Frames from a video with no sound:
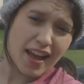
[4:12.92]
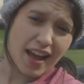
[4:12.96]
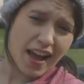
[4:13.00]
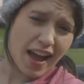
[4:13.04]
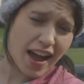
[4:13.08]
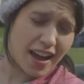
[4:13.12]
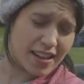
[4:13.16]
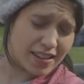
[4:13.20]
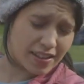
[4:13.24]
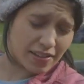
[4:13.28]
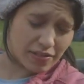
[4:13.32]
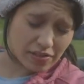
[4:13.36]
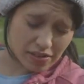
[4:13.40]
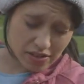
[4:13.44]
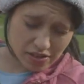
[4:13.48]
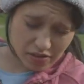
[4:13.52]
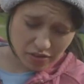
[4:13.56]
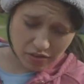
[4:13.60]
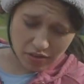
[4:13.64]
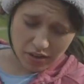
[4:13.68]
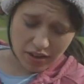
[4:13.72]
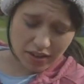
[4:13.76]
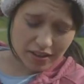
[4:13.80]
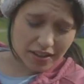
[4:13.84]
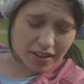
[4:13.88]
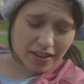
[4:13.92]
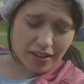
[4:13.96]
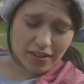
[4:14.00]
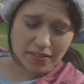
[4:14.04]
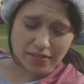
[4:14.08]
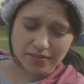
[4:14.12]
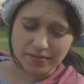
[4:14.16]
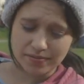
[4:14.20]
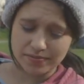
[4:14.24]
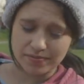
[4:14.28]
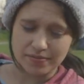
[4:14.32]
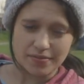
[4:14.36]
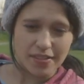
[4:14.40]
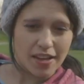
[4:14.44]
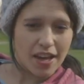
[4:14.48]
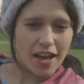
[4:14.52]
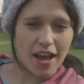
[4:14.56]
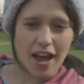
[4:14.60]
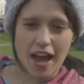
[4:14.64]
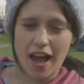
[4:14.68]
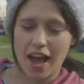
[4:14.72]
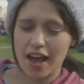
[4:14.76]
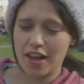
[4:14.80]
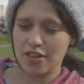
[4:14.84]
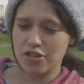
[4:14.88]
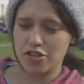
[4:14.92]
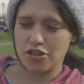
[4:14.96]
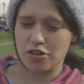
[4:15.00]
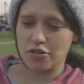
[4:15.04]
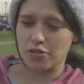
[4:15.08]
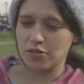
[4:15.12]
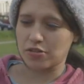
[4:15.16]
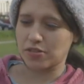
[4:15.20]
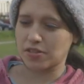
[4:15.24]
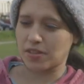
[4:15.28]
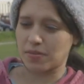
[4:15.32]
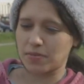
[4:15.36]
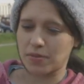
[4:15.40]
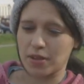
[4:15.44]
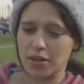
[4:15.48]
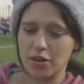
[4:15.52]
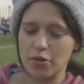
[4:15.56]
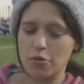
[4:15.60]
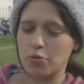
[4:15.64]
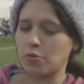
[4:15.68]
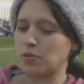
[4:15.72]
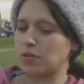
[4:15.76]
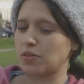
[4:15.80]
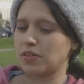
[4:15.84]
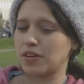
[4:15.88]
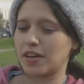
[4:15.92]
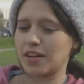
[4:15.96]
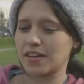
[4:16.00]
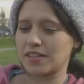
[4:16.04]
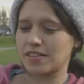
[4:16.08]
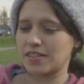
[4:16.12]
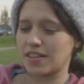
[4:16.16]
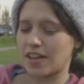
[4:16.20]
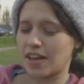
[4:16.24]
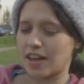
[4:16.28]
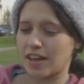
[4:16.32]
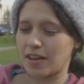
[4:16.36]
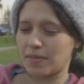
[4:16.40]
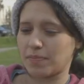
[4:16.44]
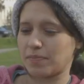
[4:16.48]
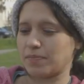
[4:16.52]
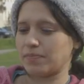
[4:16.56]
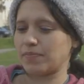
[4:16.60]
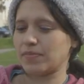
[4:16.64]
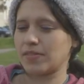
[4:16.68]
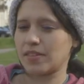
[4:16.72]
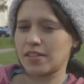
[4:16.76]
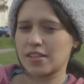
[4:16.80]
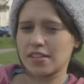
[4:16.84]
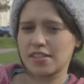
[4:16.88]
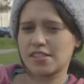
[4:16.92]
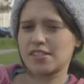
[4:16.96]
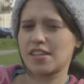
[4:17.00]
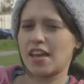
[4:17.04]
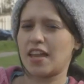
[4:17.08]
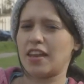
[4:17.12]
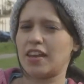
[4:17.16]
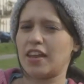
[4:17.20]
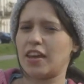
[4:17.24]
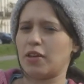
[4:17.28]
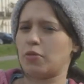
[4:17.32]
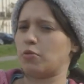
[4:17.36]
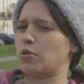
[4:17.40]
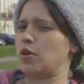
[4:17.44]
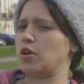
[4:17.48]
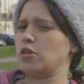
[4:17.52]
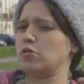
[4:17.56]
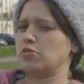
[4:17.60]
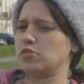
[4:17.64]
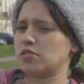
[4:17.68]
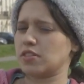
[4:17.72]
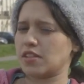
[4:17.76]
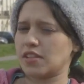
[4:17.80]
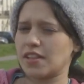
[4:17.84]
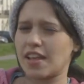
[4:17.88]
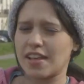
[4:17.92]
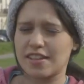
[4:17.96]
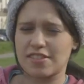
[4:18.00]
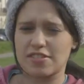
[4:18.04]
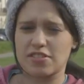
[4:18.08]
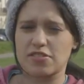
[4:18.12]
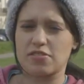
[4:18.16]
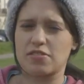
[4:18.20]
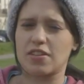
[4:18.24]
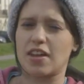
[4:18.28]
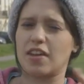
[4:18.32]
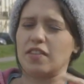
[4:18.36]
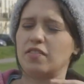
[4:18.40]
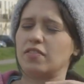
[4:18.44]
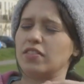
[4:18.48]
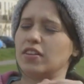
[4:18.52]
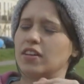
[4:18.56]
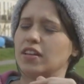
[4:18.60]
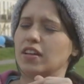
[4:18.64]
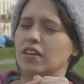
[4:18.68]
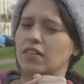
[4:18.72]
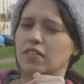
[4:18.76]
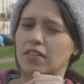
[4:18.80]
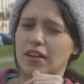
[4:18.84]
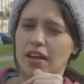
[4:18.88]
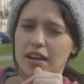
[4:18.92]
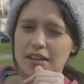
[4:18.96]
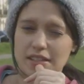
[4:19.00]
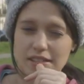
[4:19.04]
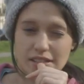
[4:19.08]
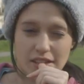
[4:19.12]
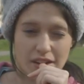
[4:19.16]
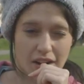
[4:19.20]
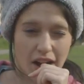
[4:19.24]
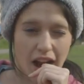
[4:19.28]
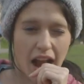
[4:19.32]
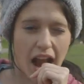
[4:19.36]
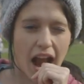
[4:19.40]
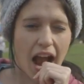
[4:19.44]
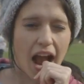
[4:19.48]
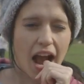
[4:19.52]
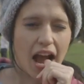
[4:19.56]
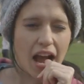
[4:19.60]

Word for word: I leave this for right now. I'll show you something cooler next time. Sunday roast. Let's do that video next, alright?